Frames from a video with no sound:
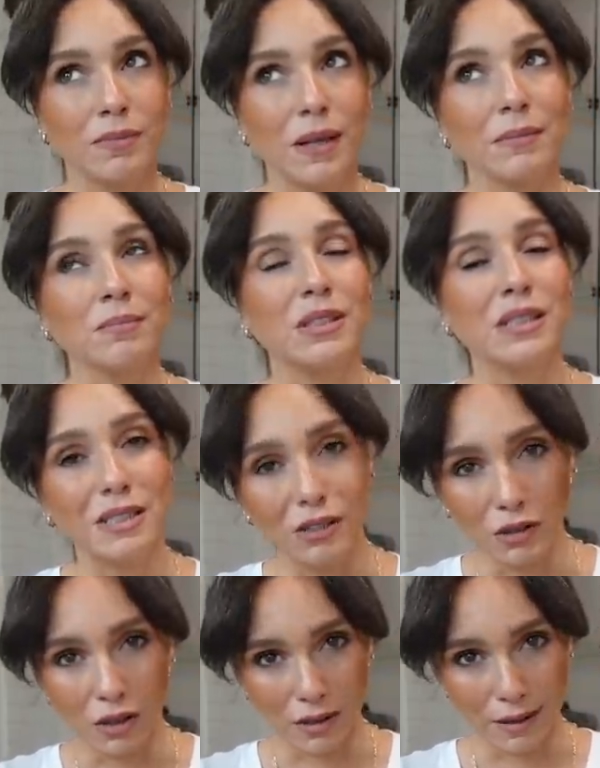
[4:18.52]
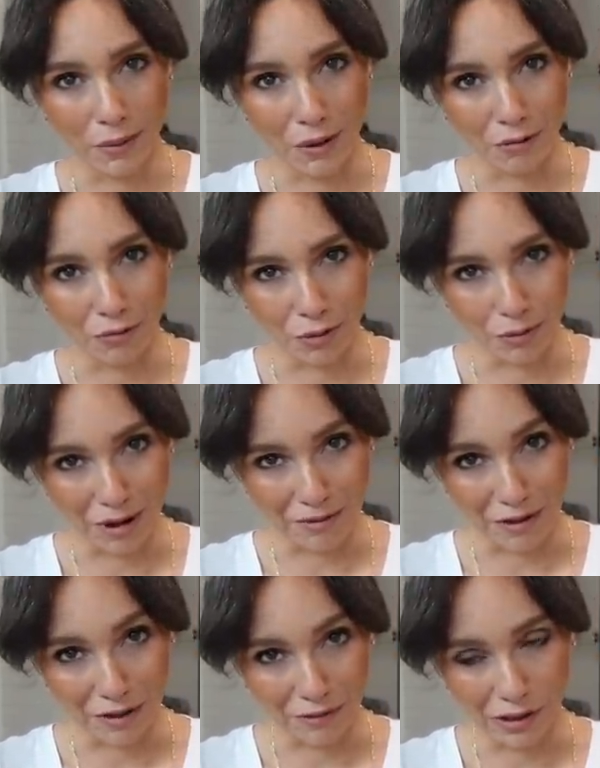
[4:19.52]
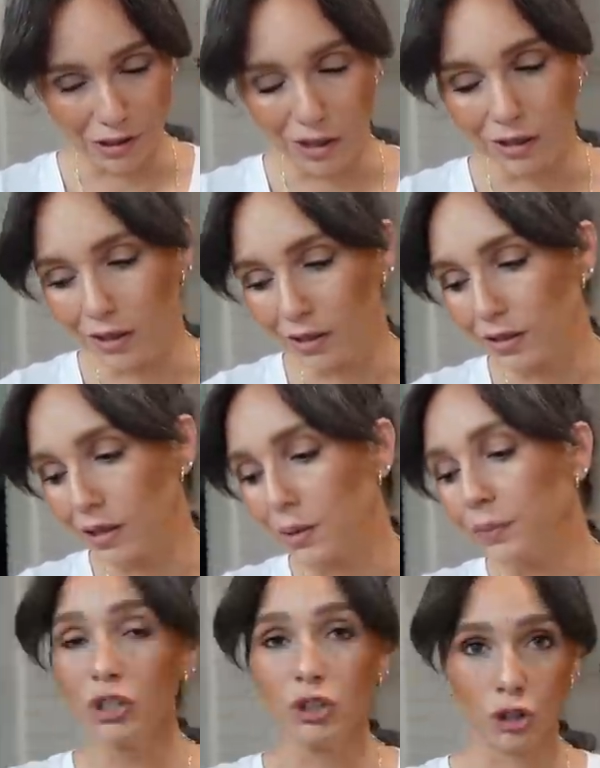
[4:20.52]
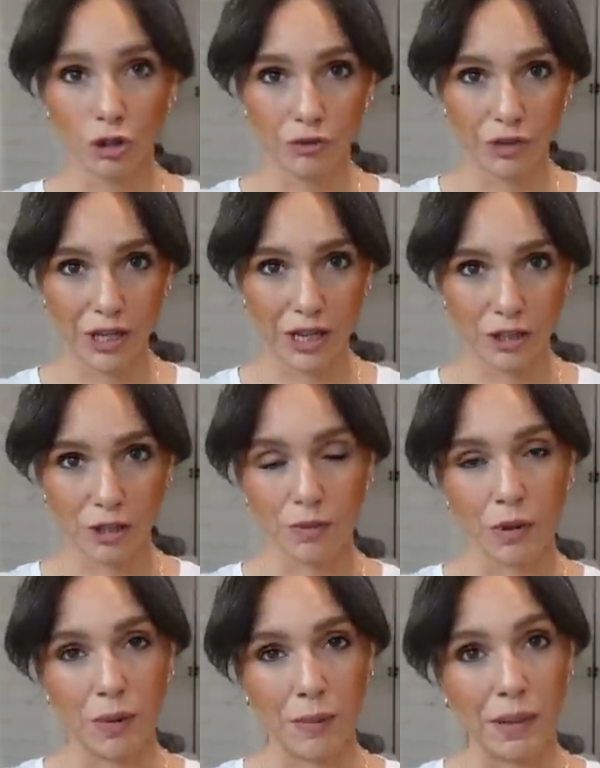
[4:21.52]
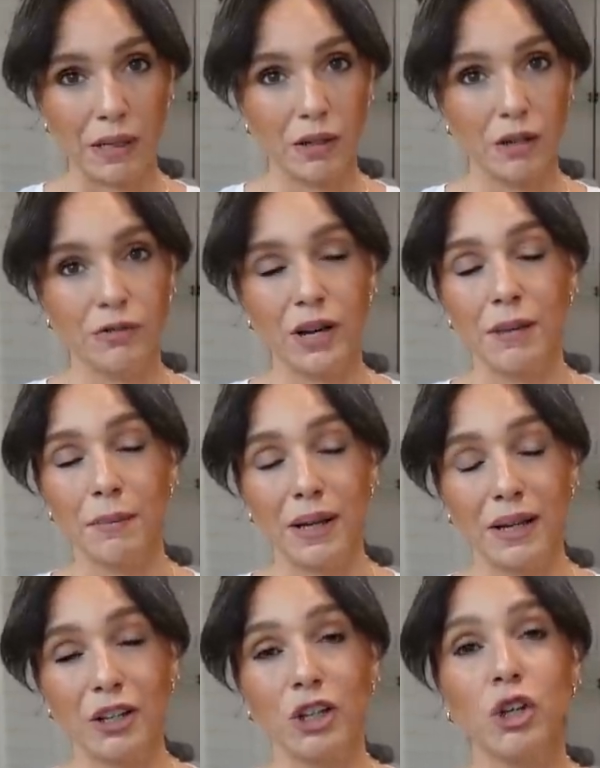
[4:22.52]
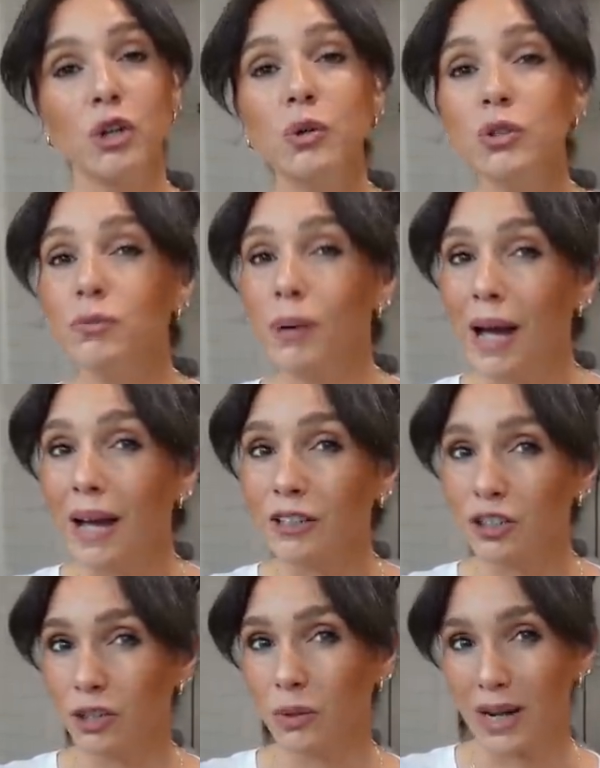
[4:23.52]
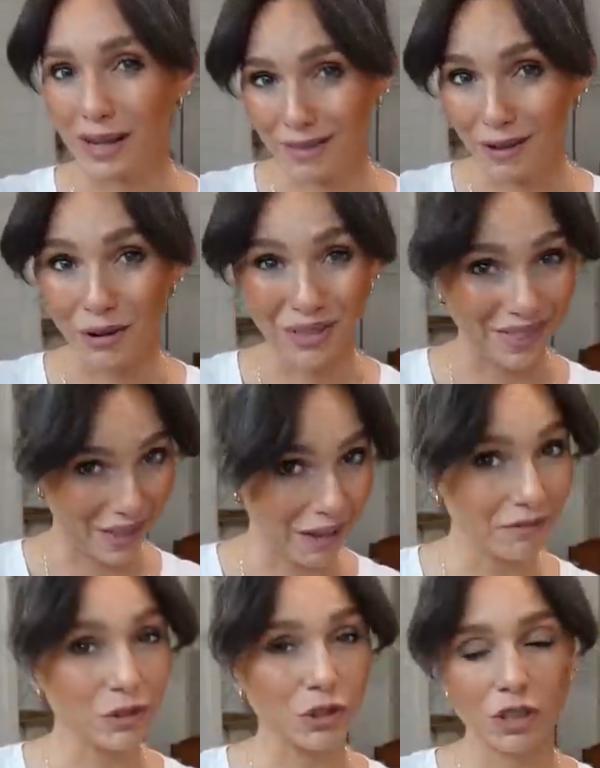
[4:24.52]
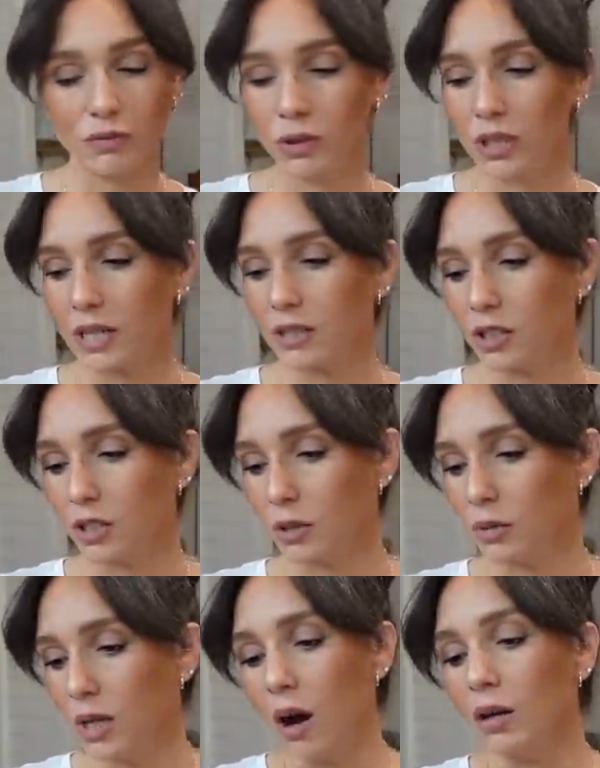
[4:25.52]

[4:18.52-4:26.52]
I'm still allowing for my favorite sauces. So sugar-free ketchup on my meatloaf and I made a huge batch so I ate on that for several days too.